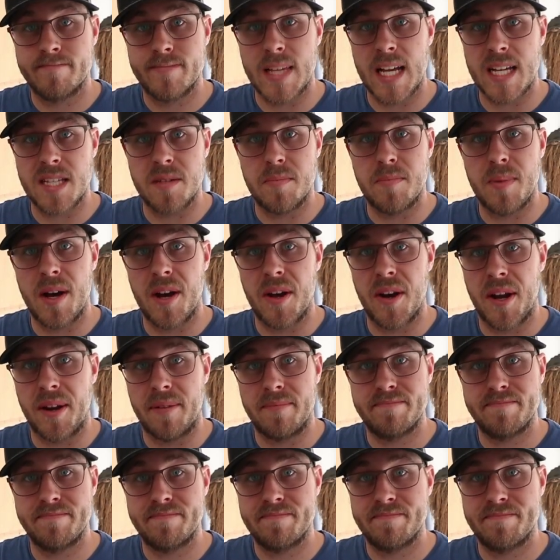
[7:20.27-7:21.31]
That's about it.
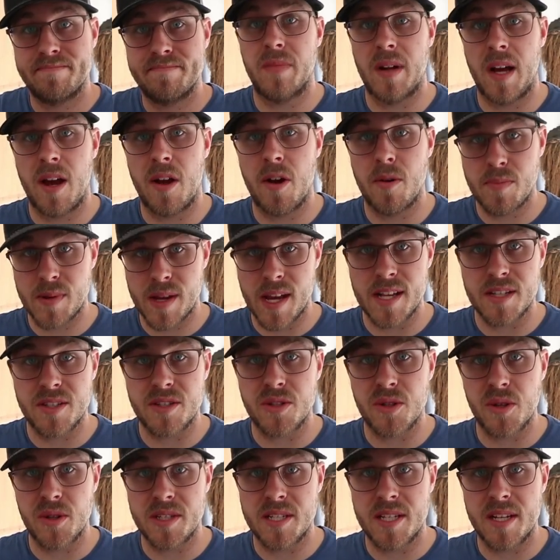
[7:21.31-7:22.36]
I hope you guys
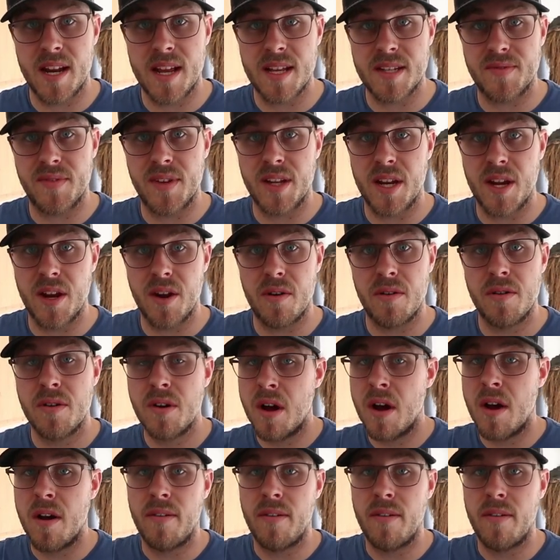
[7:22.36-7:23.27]
enjoyed today's video.